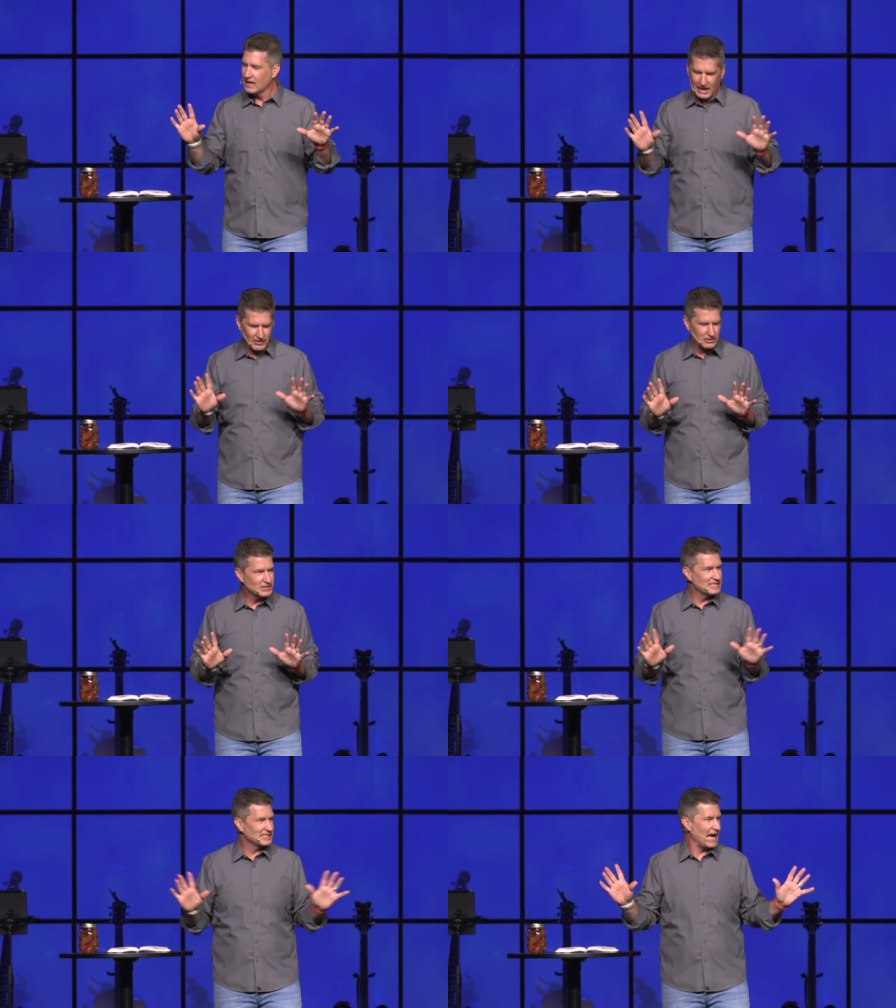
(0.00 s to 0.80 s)
And there's
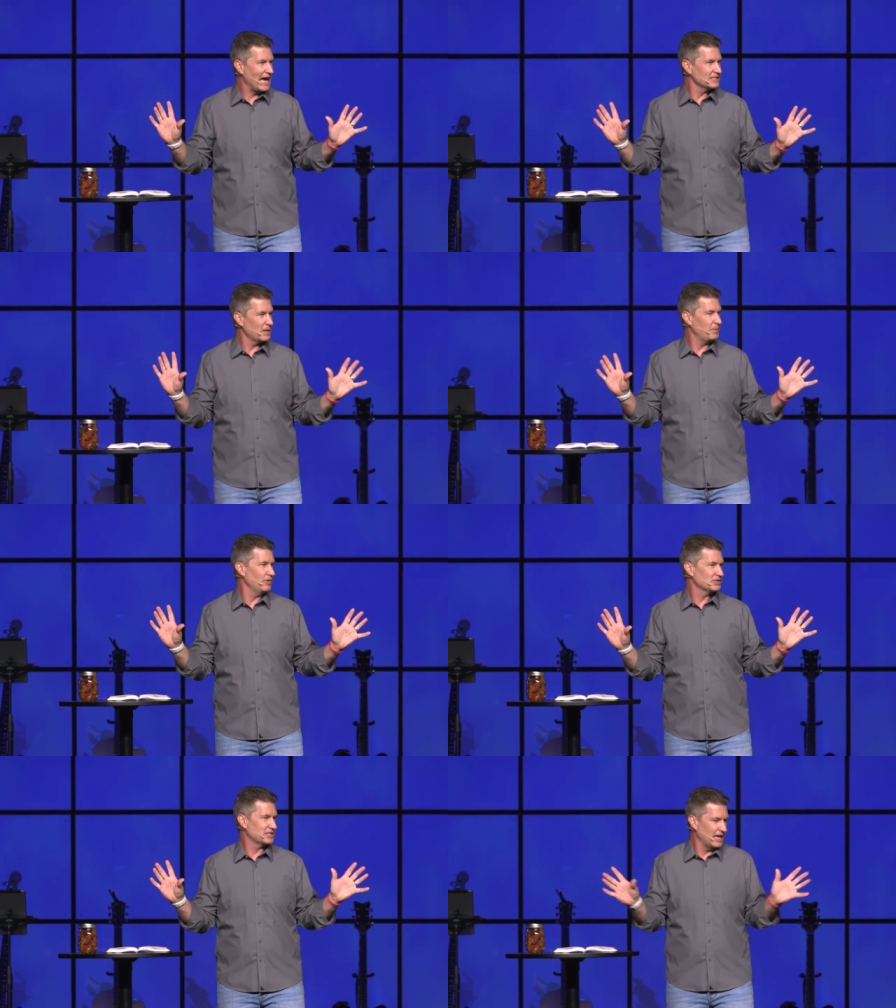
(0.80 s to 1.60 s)
these guys up on
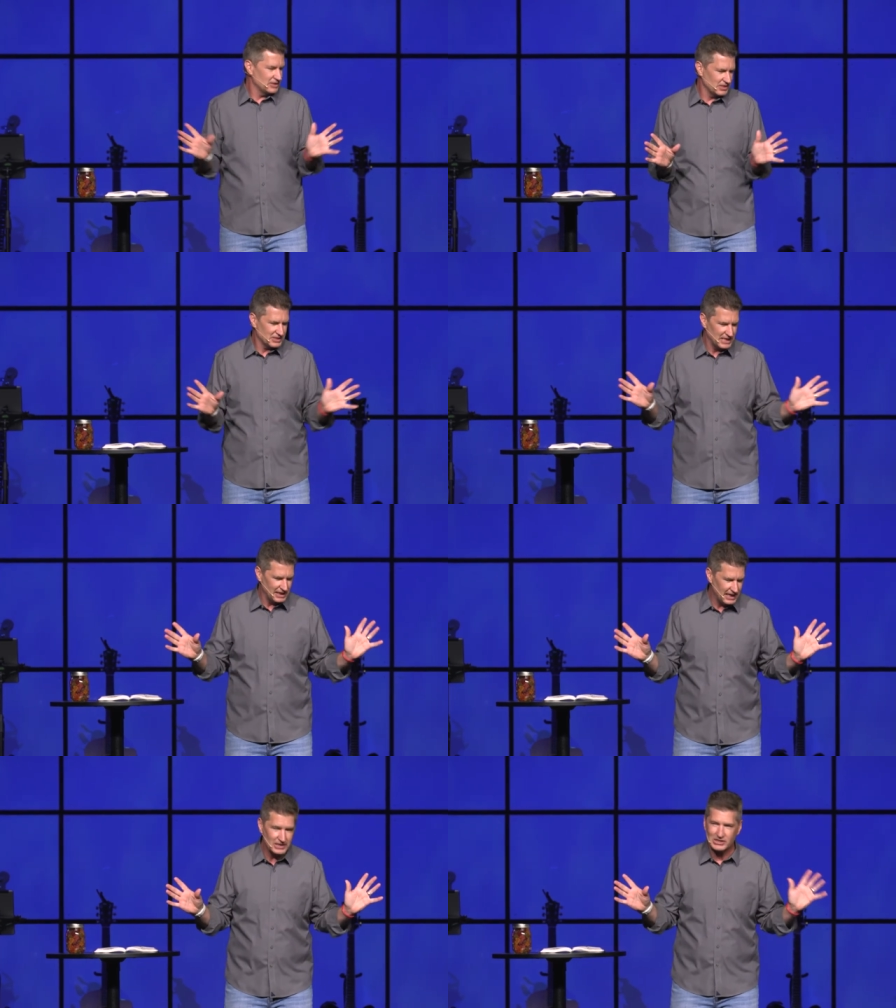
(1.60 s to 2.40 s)
the stage, these
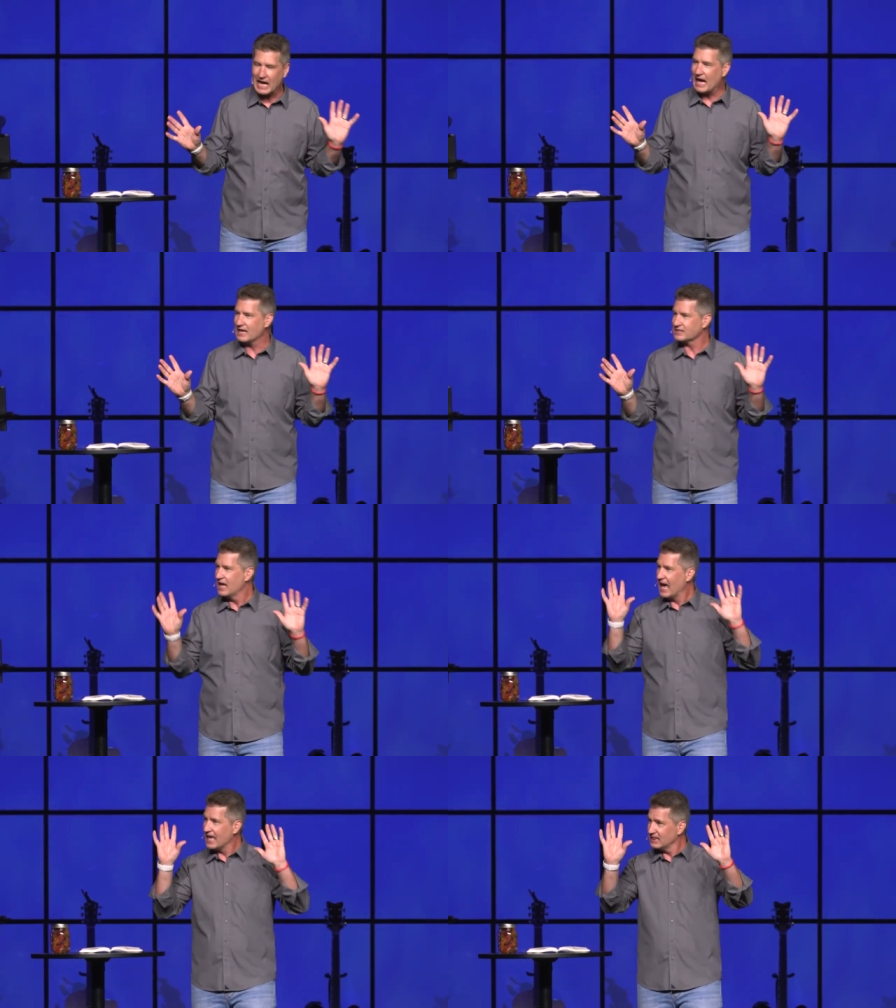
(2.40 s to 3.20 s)
teenage guys,
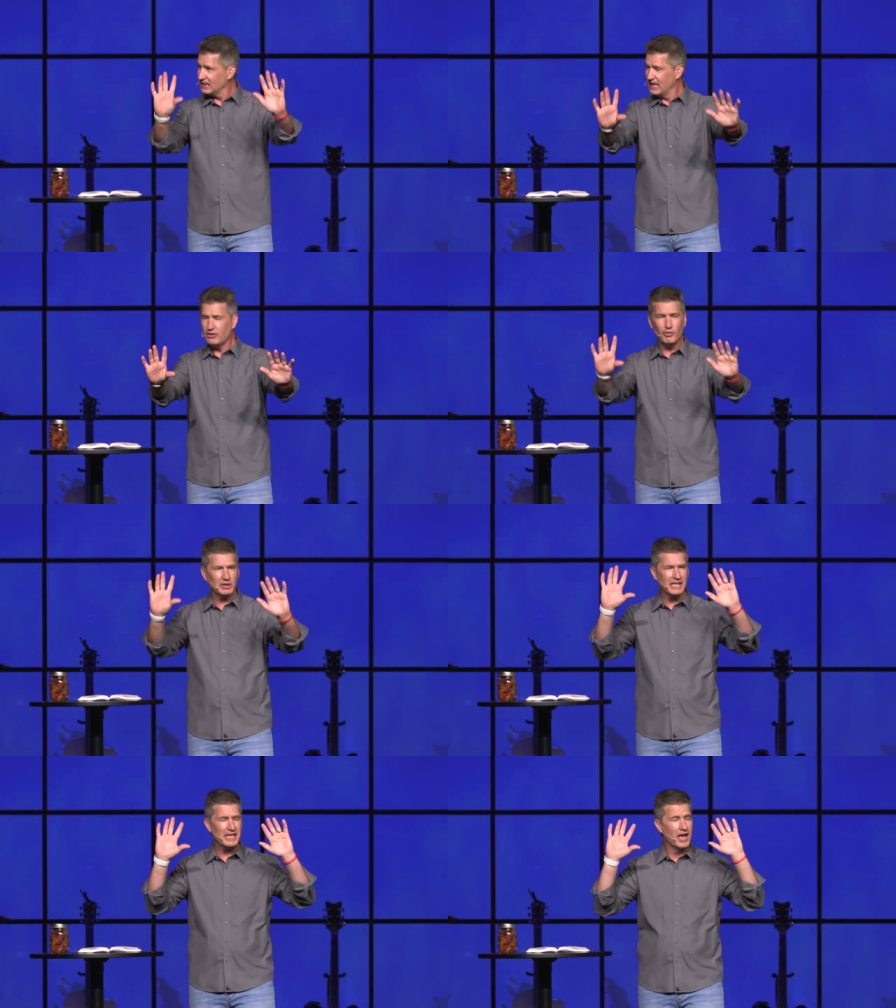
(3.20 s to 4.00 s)
and
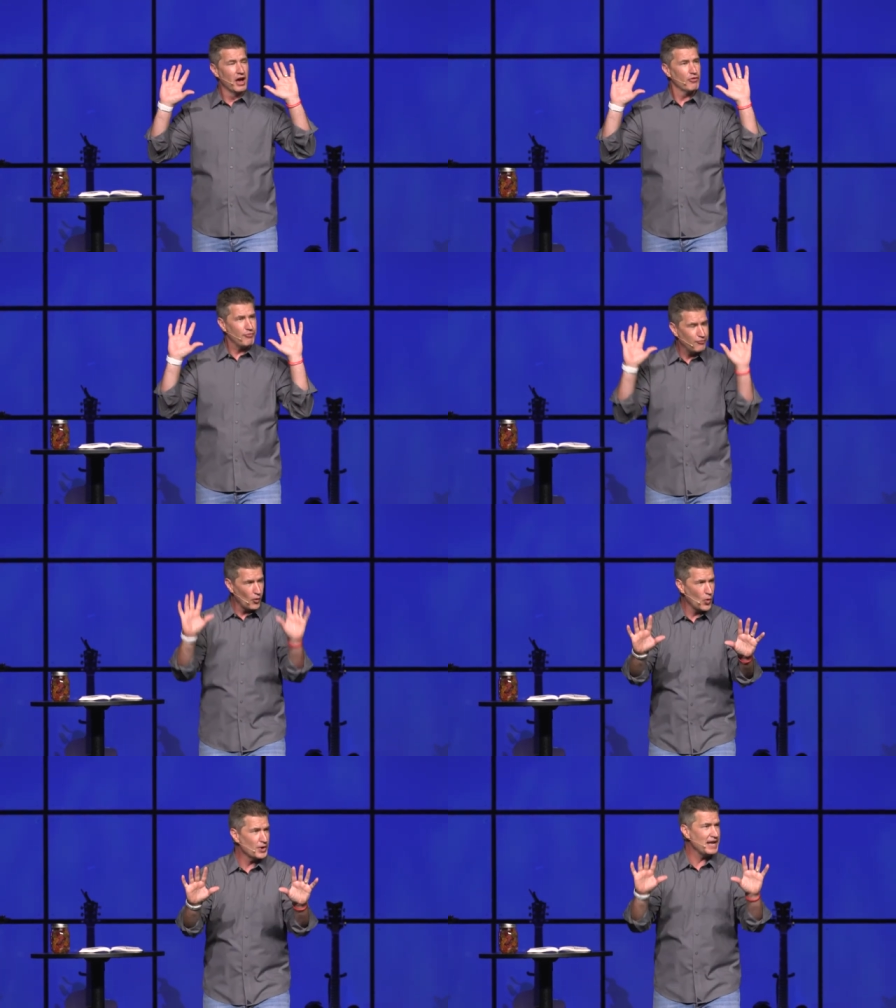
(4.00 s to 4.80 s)
literally
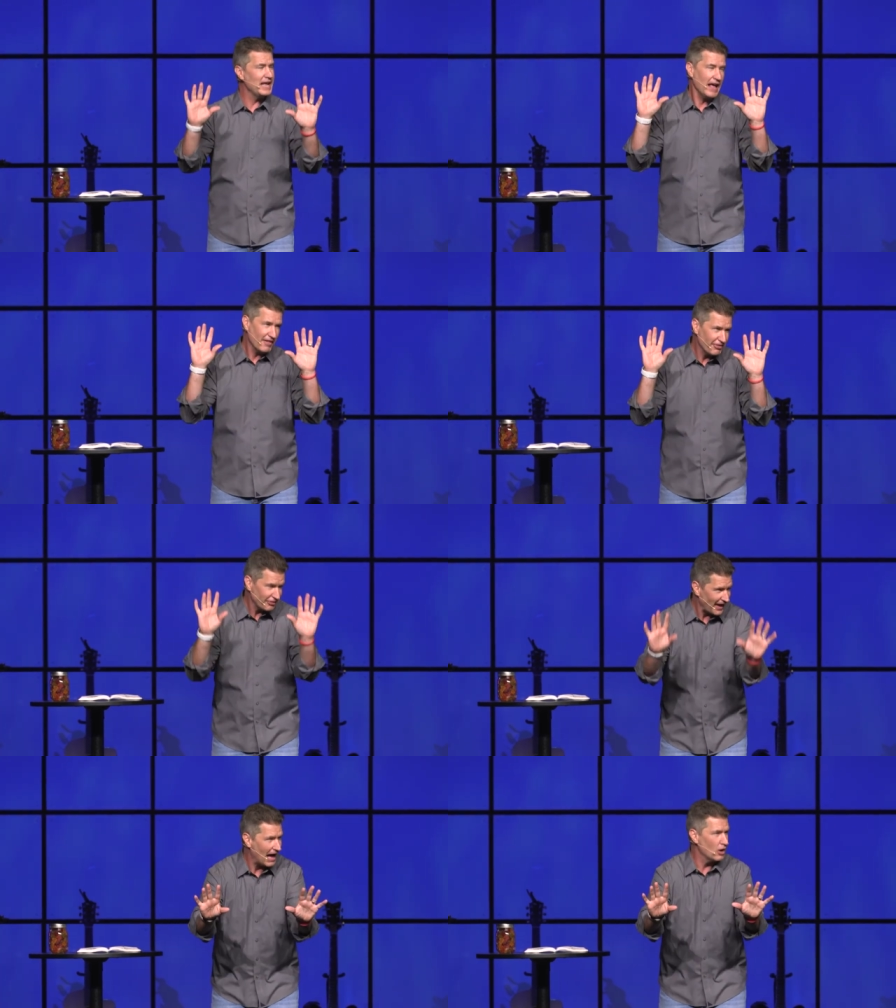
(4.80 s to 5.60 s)
forty
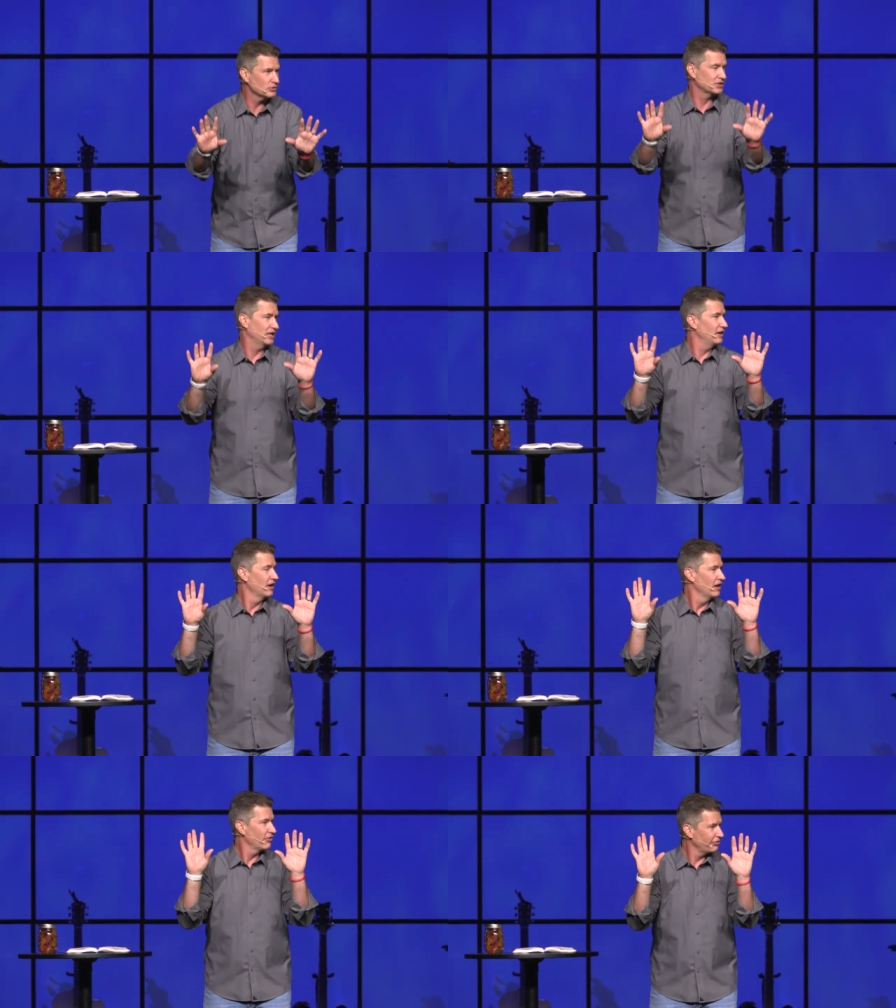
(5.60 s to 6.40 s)
thousand
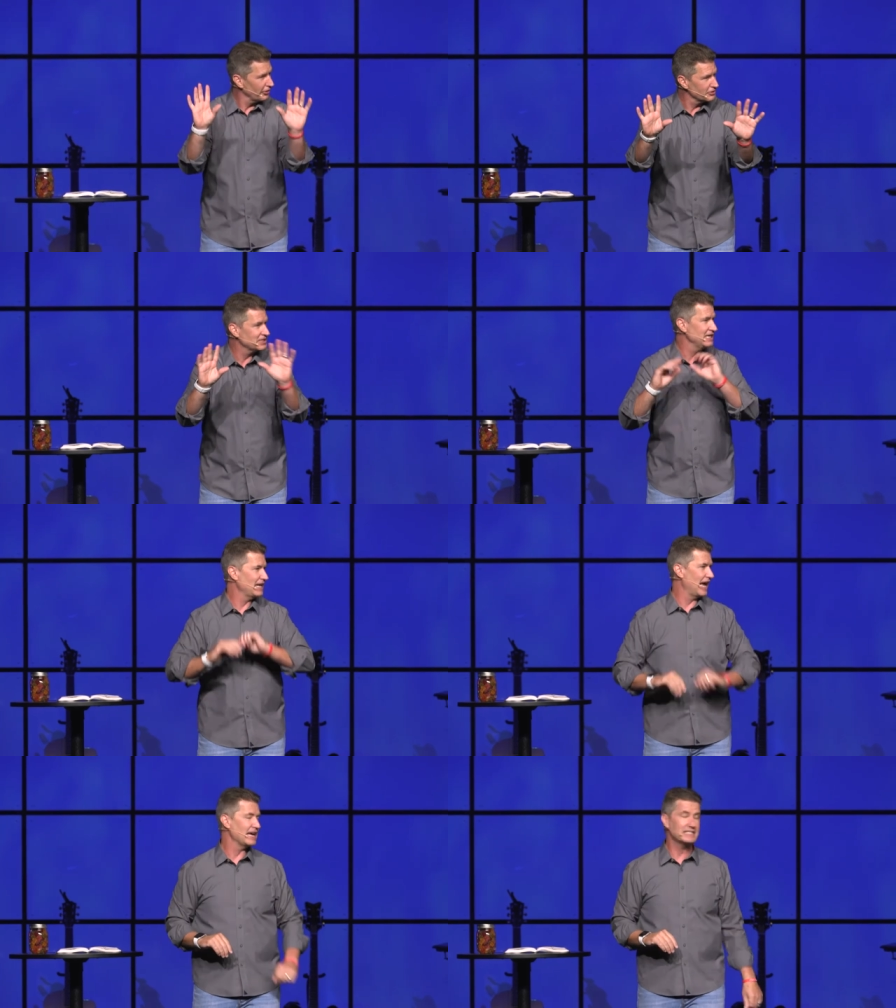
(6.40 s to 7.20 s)
thirteen
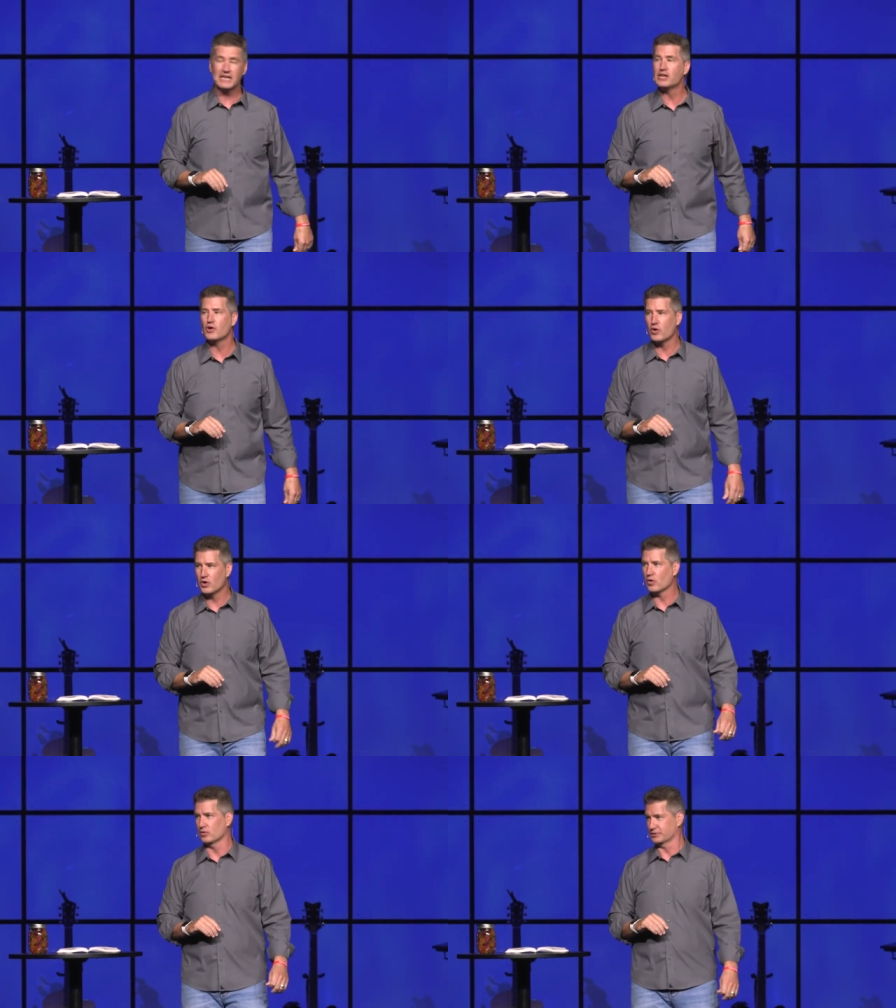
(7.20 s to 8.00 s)
to eighteen-year-old
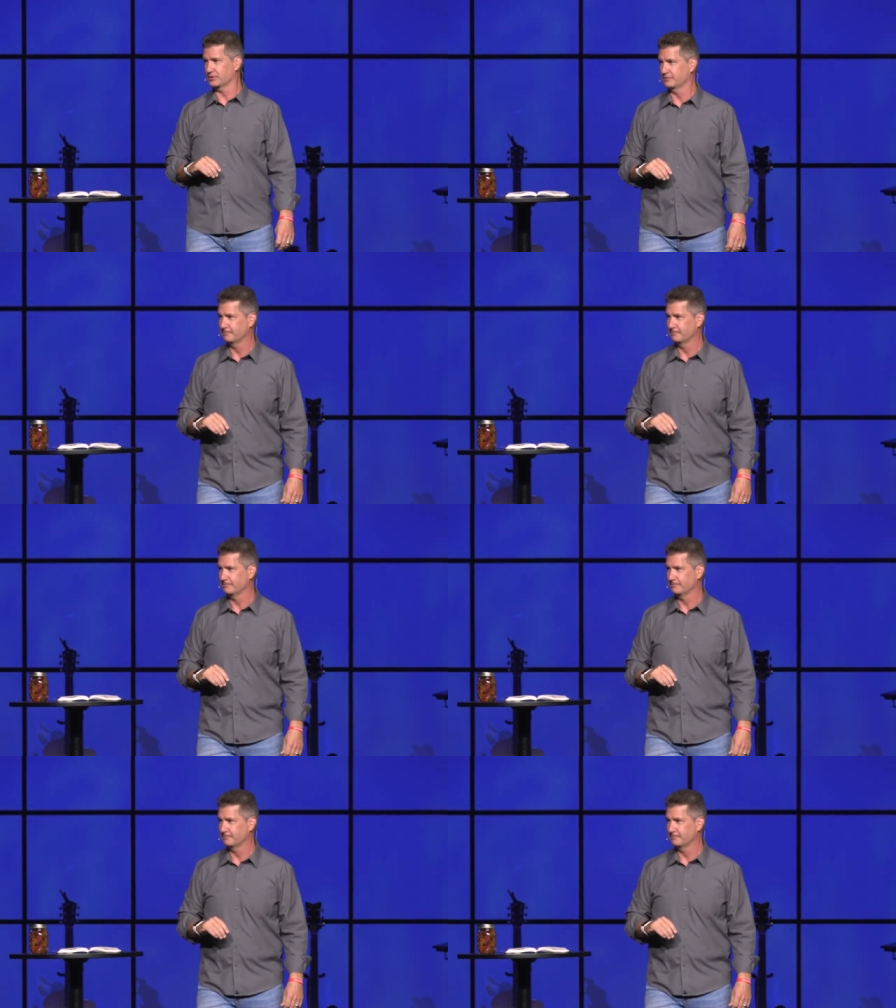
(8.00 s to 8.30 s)
girls.